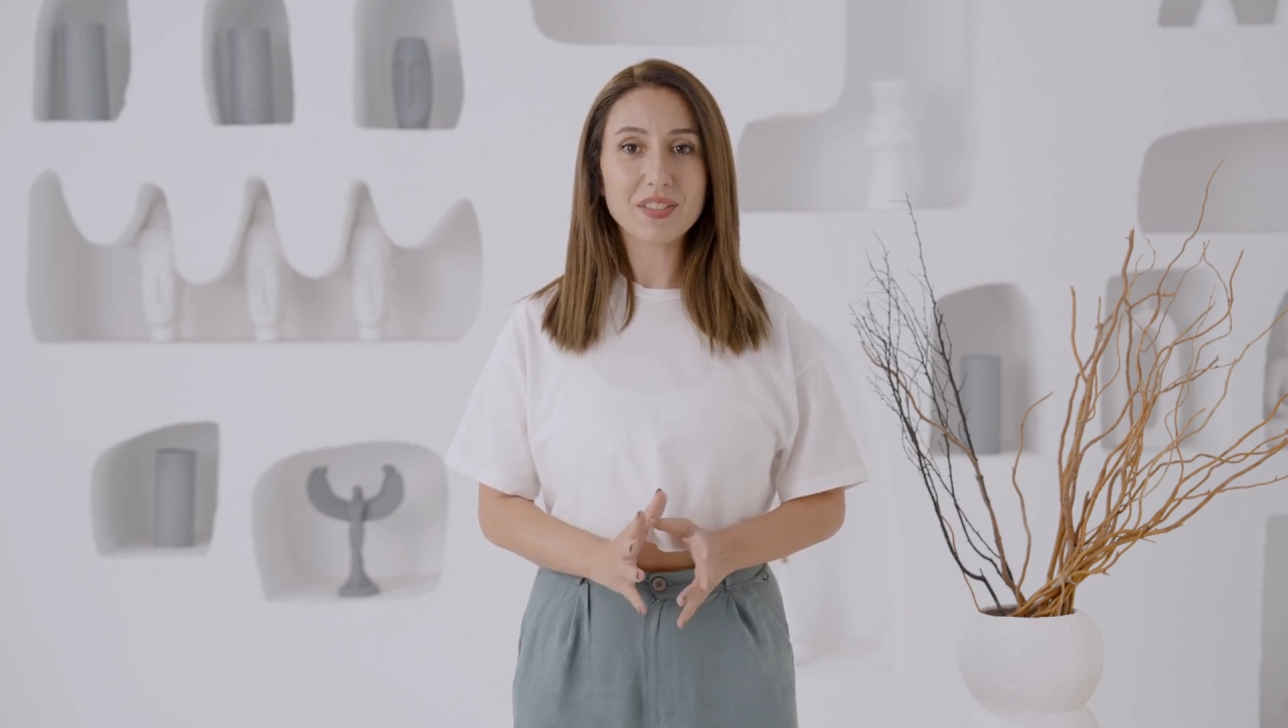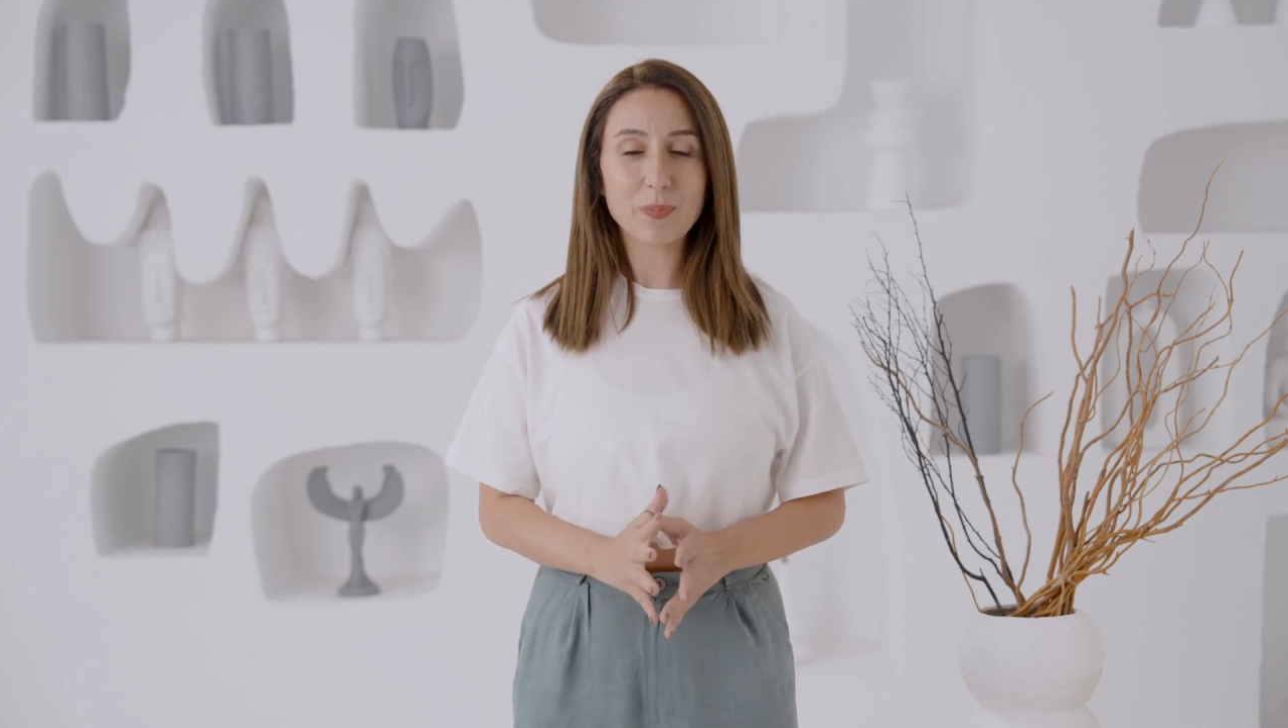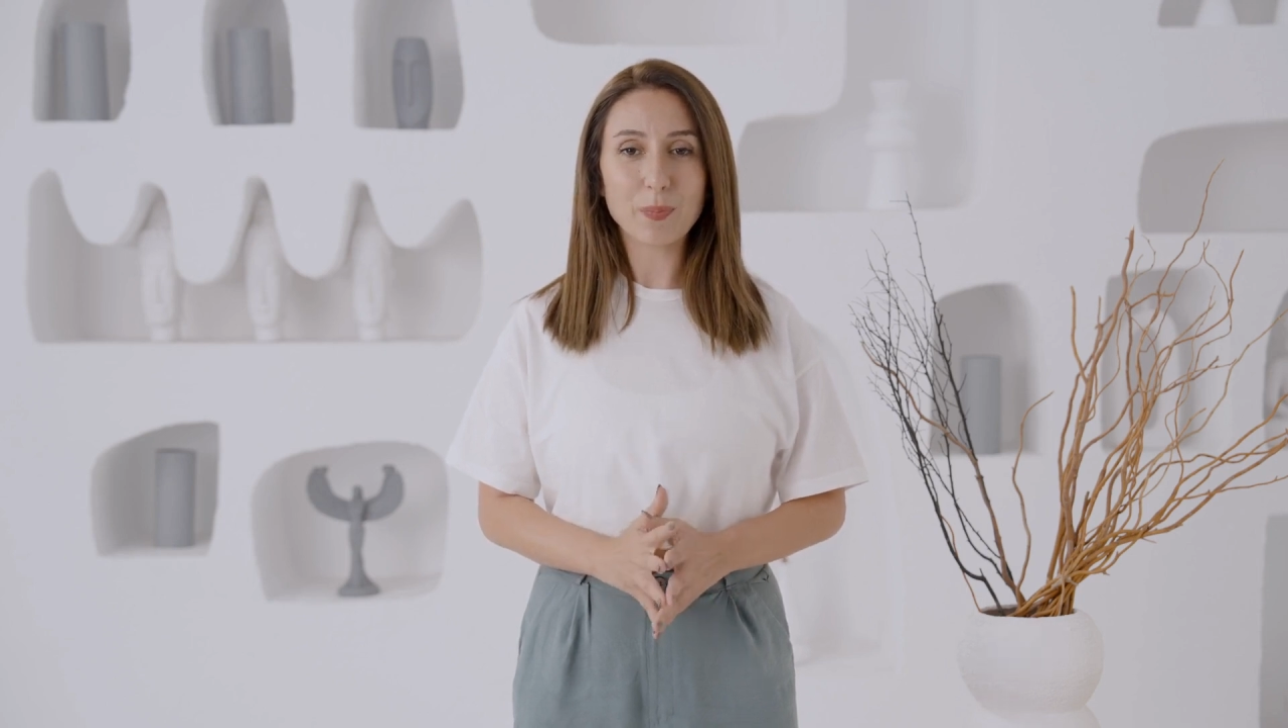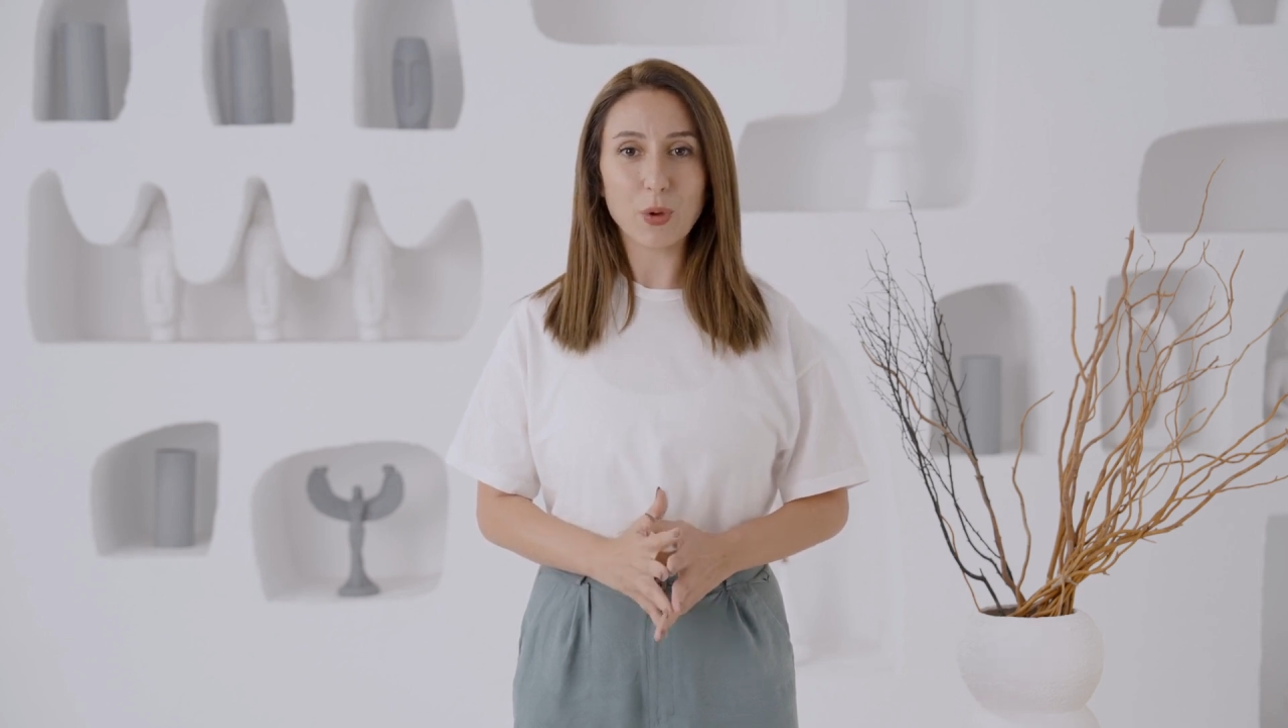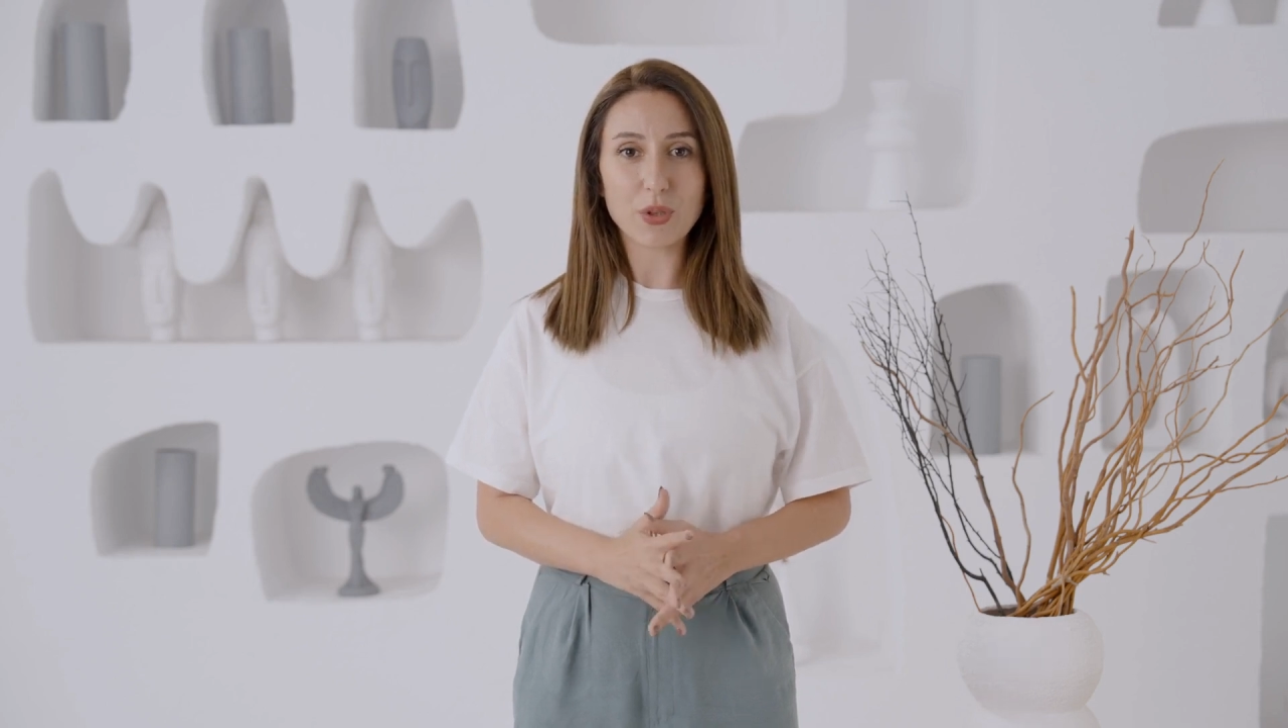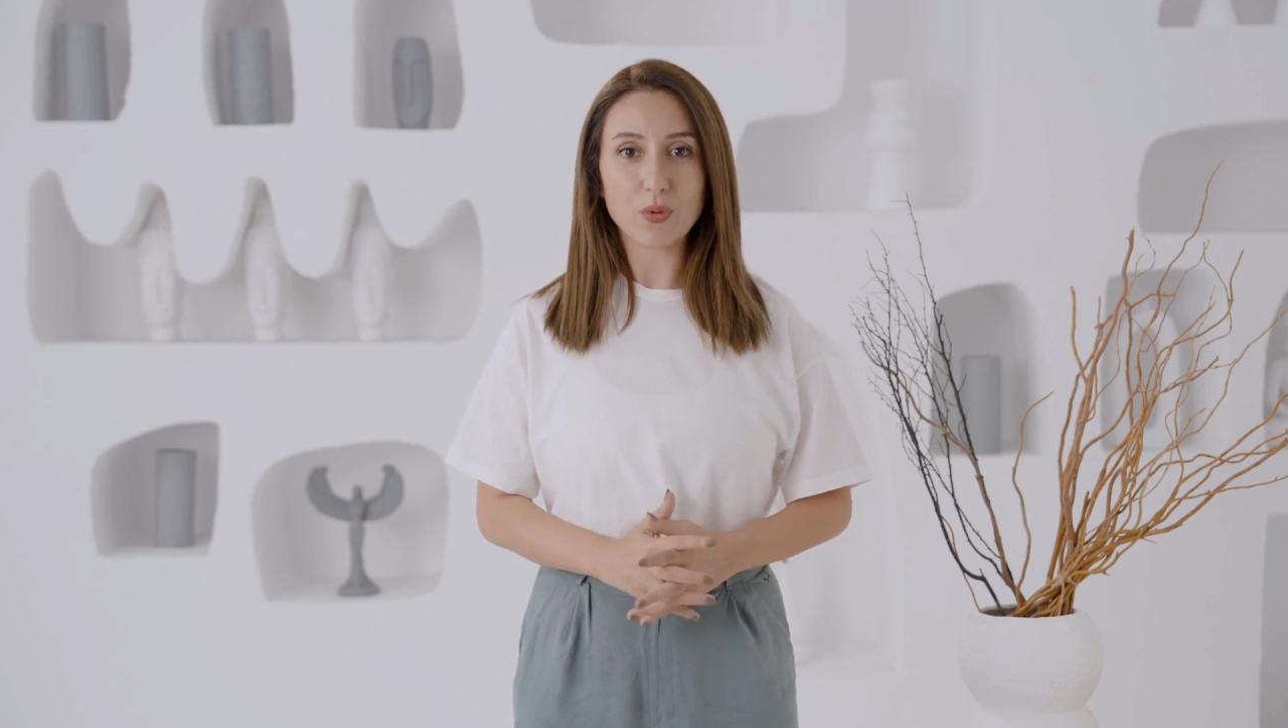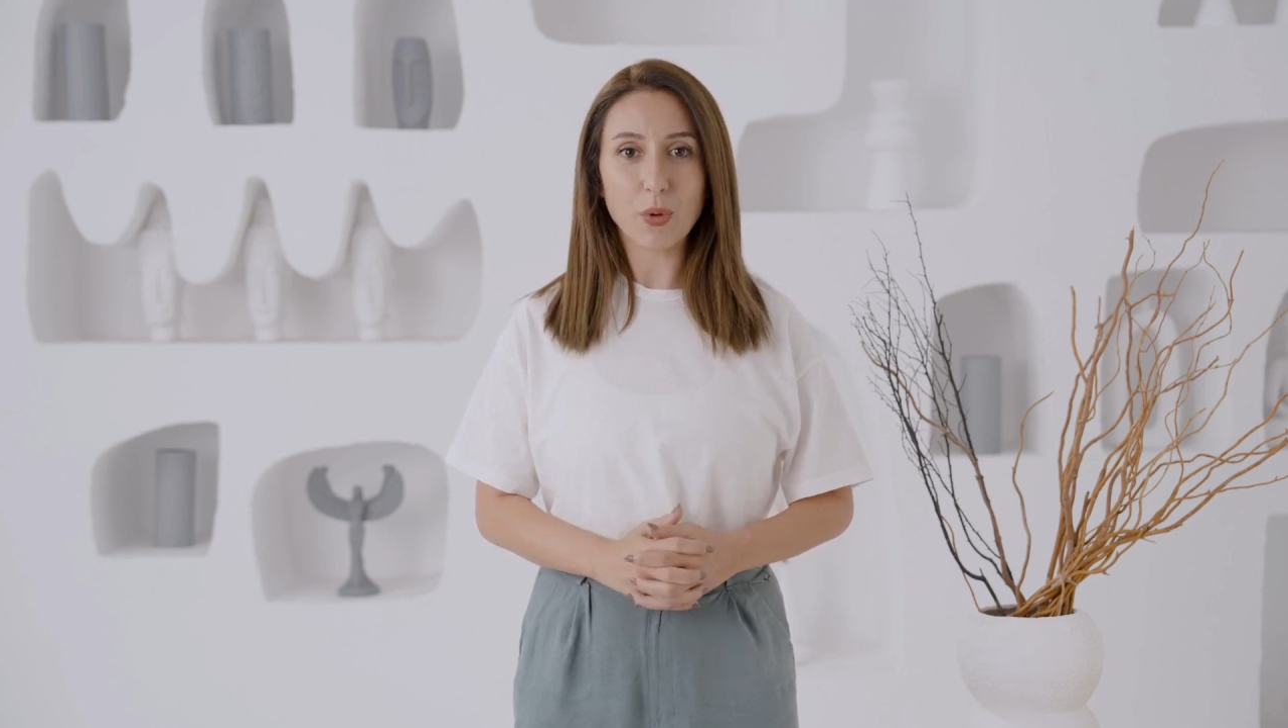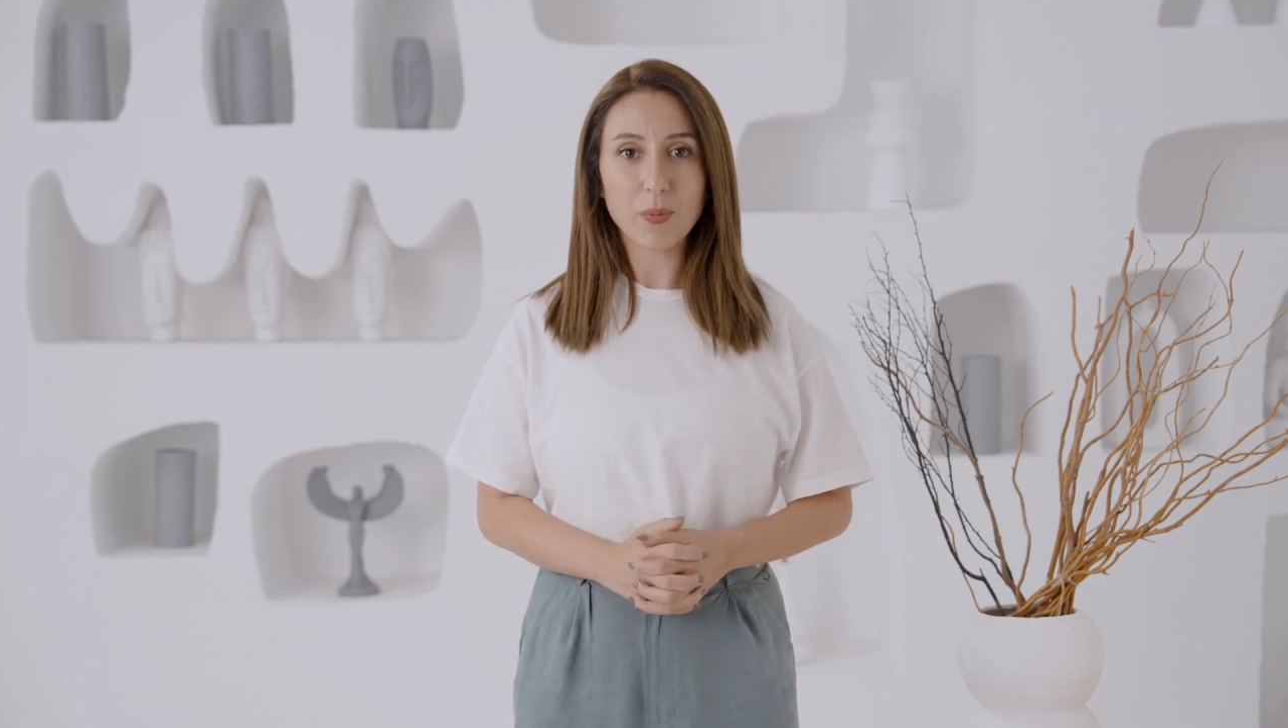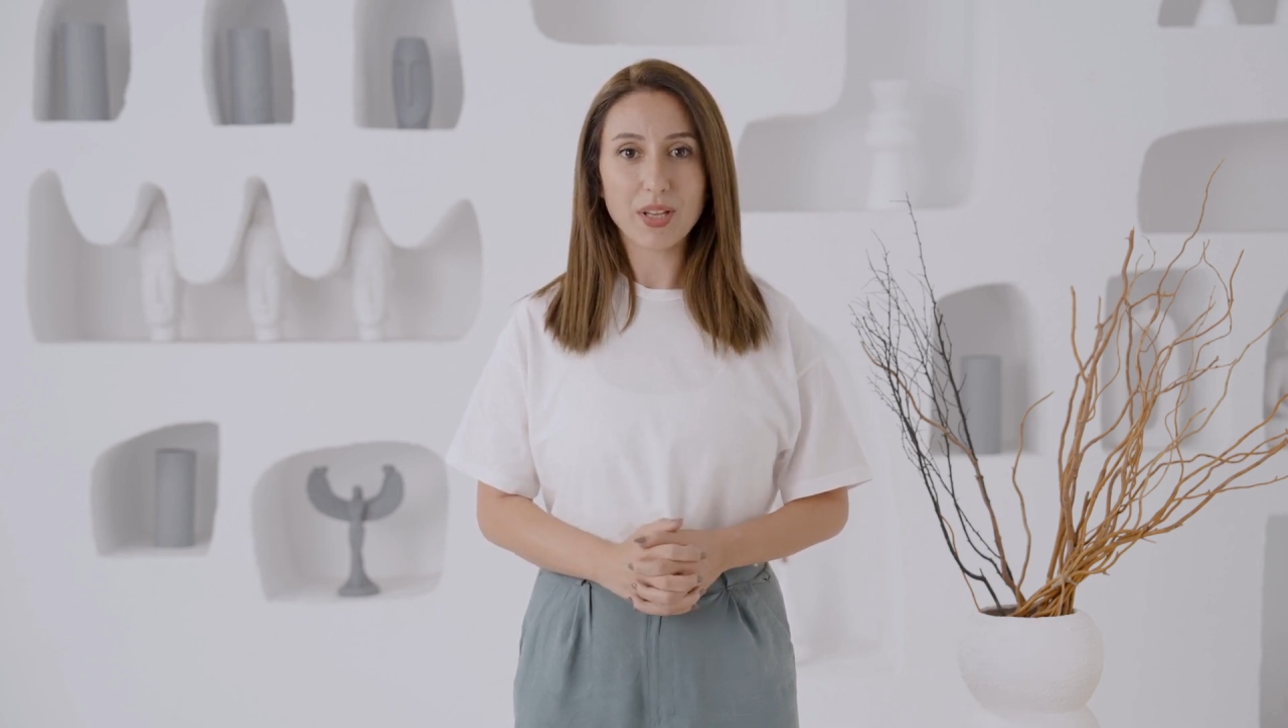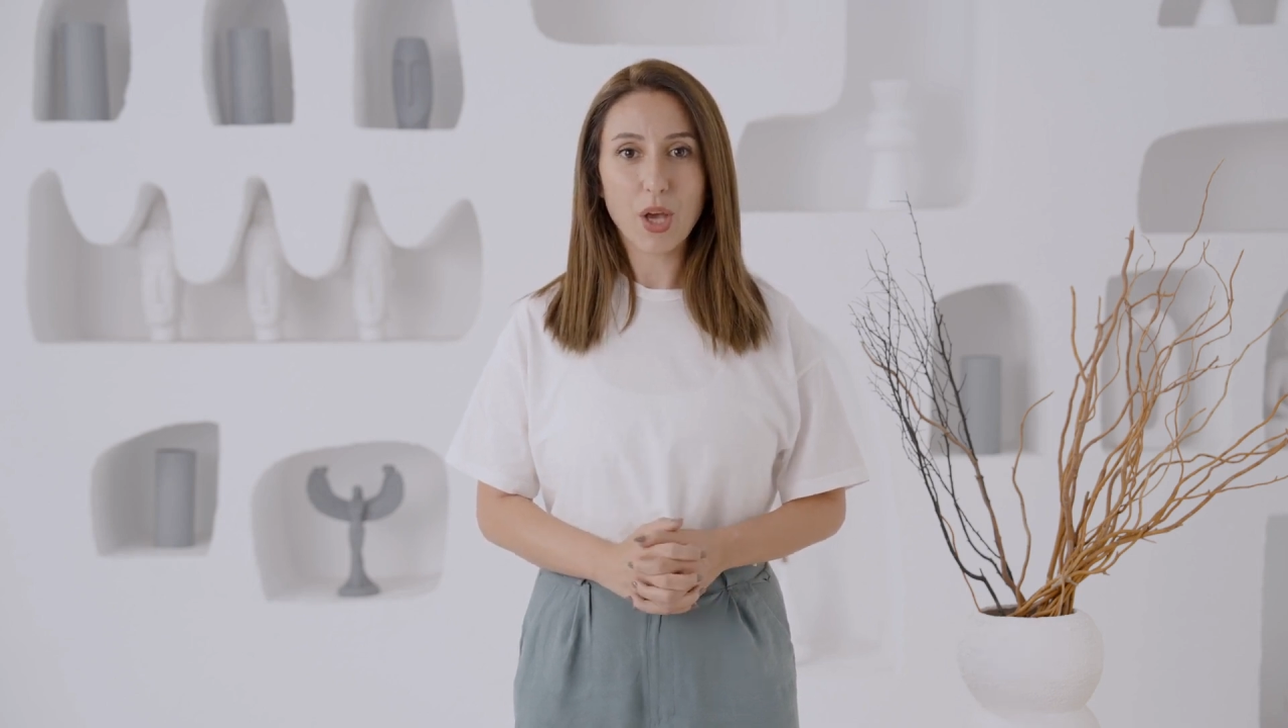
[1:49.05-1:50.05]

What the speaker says: supports what we